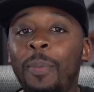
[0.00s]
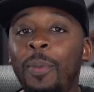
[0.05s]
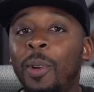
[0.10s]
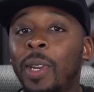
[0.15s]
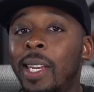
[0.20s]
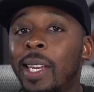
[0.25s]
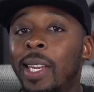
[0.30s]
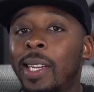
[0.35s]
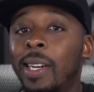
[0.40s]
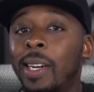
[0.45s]

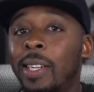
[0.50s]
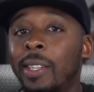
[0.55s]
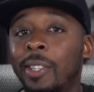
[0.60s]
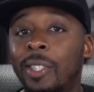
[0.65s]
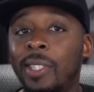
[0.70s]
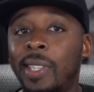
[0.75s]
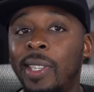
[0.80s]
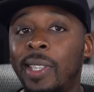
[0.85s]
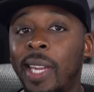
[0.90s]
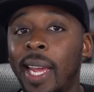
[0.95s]
People need to
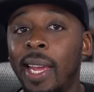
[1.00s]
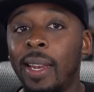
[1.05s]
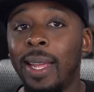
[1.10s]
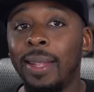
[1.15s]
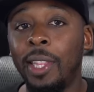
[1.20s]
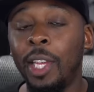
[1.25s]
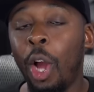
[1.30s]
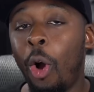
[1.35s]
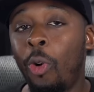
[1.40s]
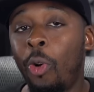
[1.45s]
understand
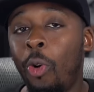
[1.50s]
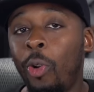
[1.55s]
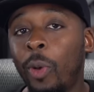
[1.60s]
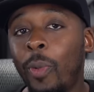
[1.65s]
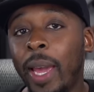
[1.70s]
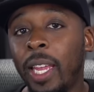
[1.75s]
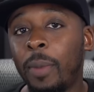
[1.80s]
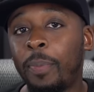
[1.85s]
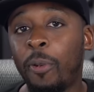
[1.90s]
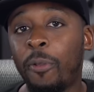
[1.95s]
that the
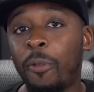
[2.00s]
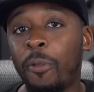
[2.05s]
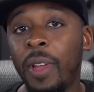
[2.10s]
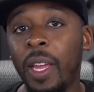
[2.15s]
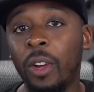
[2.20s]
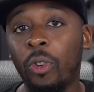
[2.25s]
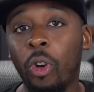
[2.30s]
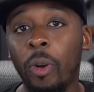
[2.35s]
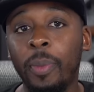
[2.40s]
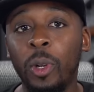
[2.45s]
only way to
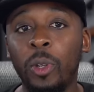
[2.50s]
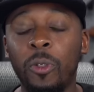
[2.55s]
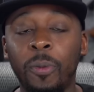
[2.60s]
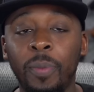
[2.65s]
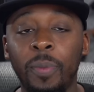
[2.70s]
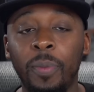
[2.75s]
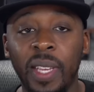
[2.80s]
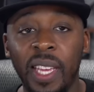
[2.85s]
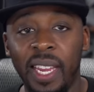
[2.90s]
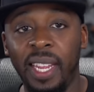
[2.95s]
prevent
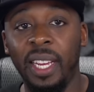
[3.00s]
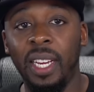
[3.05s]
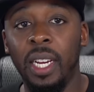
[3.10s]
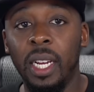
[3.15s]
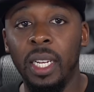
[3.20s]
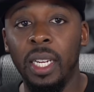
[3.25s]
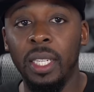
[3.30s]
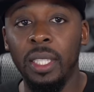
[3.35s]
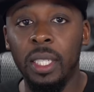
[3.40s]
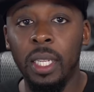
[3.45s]
criminals from getting
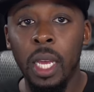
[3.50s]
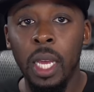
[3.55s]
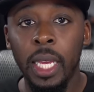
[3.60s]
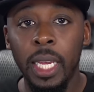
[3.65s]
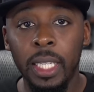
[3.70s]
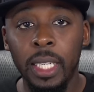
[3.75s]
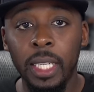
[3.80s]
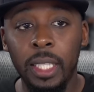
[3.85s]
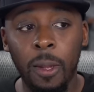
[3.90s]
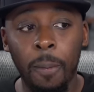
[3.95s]
guns
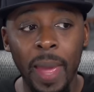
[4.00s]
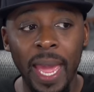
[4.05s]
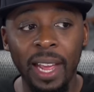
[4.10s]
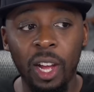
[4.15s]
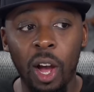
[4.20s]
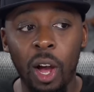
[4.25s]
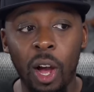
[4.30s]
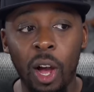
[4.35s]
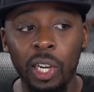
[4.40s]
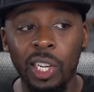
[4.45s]
is to
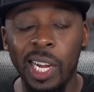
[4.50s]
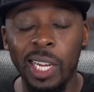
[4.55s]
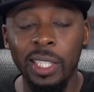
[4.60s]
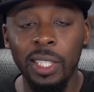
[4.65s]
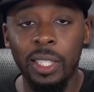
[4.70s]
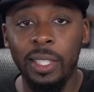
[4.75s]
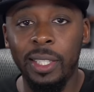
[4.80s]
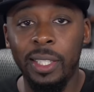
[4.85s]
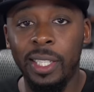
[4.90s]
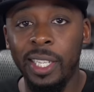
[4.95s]
make all
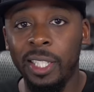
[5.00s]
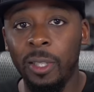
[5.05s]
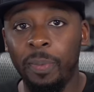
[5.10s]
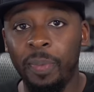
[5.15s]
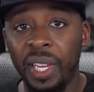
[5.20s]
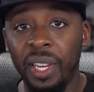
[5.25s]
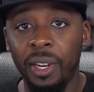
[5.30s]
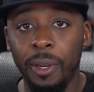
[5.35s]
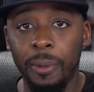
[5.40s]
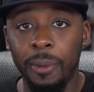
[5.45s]
guns
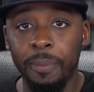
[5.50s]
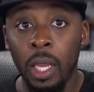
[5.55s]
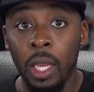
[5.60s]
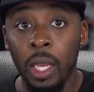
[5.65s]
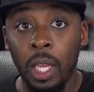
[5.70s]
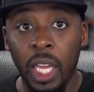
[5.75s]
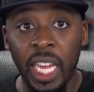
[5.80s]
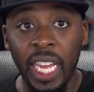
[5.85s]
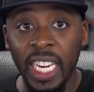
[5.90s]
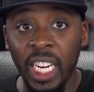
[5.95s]
disappear.
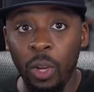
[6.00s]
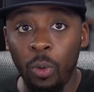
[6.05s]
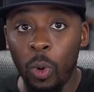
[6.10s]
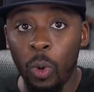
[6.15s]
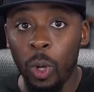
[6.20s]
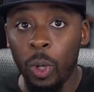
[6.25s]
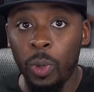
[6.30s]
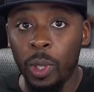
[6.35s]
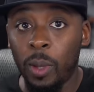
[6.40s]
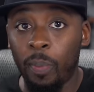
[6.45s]

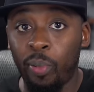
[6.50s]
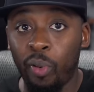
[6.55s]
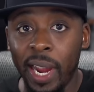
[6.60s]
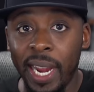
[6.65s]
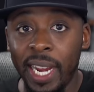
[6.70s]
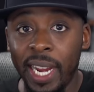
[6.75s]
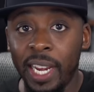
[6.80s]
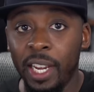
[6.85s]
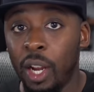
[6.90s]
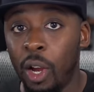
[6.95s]
Anyone with a
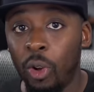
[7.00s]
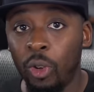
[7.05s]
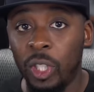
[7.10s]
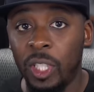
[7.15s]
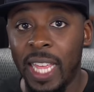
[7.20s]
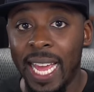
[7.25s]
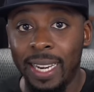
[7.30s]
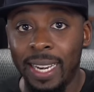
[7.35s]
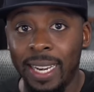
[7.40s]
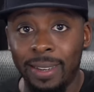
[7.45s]
brain
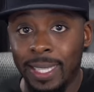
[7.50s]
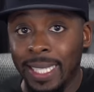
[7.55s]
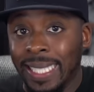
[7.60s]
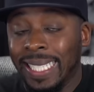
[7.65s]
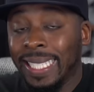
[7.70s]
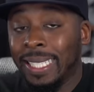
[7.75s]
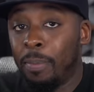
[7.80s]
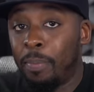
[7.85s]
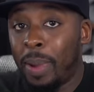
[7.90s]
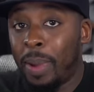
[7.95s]
knows that
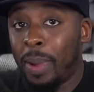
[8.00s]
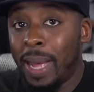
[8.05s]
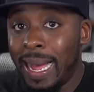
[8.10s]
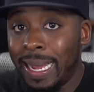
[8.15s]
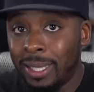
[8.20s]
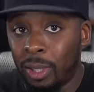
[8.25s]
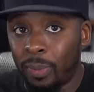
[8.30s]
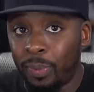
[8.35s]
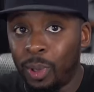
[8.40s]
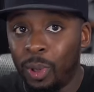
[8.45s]
this is
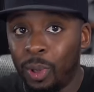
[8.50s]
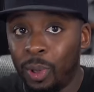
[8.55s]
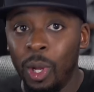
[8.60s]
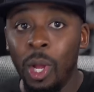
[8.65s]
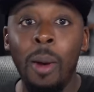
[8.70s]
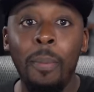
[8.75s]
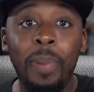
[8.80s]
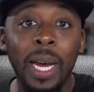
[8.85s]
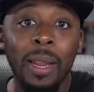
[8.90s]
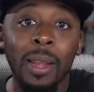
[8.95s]
impossible.
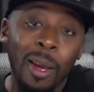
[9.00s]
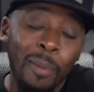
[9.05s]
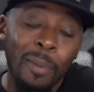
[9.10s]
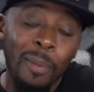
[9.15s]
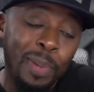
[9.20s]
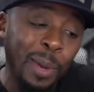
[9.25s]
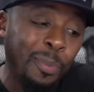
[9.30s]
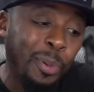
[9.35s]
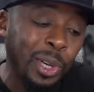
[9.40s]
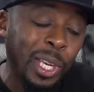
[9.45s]

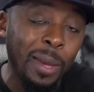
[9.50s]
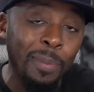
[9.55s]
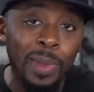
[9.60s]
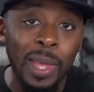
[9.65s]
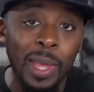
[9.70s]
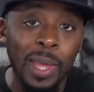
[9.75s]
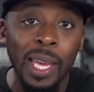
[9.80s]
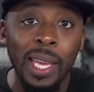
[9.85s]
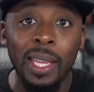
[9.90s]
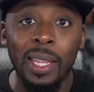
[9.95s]
But people
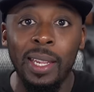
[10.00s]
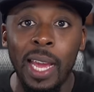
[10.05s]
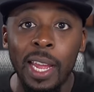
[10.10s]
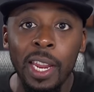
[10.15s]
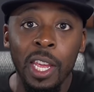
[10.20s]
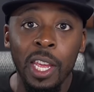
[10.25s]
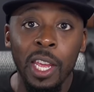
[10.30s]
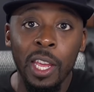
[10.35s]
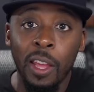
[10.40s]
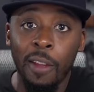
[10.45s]
keep thinking
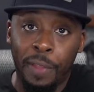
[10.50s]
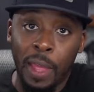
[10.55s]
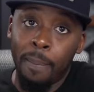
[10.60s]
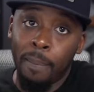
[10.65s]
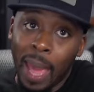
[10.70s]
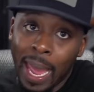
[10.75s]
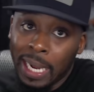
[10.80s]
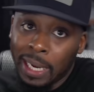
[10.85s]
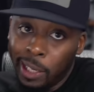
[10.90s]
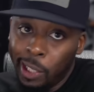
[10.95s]
that if they
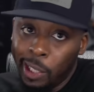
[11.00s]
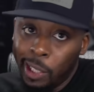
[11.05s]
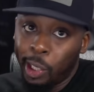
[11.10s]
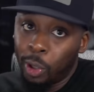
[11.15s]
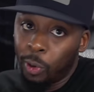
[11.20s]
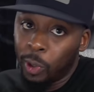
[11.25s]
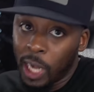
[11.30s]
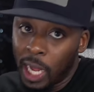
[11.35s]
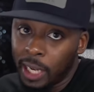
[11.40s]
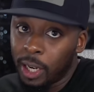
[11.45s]
make
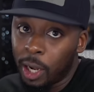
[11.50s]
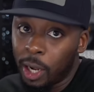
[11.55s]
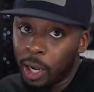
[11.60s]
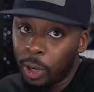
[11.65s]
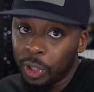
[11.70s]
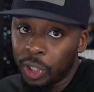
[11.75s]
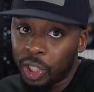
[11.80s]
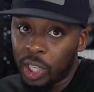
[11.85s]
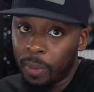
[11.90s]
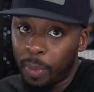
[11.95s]
legal gun
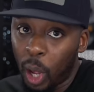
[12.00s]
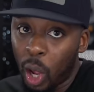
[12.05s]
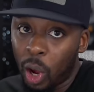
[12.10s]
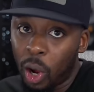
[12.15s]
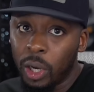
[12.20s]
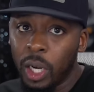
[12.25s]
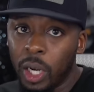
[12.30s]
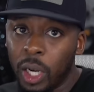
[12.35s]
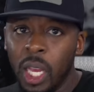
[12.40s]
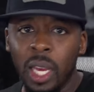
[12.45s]
ownership
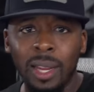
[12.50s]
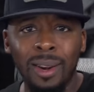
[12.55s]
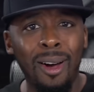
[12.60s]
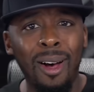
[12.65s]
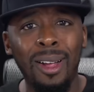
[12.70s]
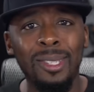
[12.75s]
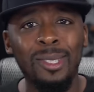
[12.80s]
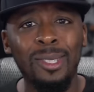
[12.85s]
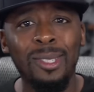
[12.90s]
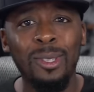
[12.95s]
hard,
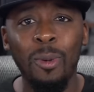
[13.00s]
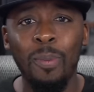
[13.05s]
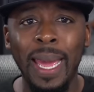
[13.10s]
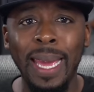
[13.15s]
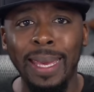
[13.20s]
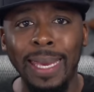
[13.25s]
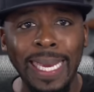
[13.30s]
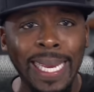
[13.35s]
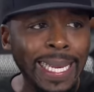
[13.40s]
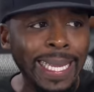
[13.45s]
it'll also
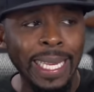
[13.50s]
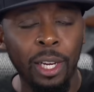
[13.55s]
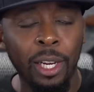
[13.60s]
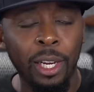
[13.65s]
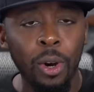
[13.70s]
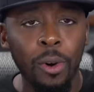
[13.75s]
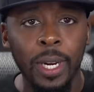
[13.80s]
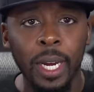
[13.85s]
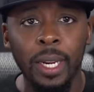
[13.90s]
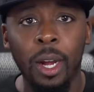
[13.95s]
make
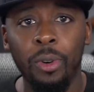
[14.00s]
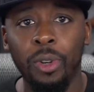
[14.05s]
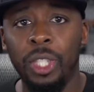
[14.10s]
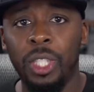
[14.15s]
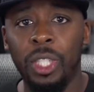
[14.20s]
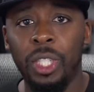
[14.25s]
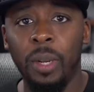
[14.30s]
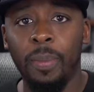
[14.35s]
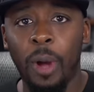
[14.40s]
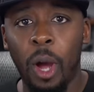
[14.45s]
illegal gun
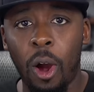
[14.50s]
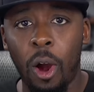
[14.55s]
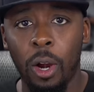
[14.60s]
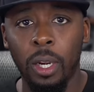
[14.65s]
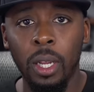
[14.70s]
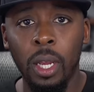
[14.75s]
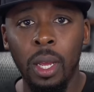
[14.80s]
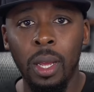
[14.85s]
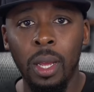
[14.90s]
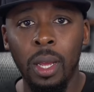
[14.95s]
ownership
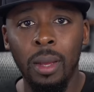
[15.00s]
hard.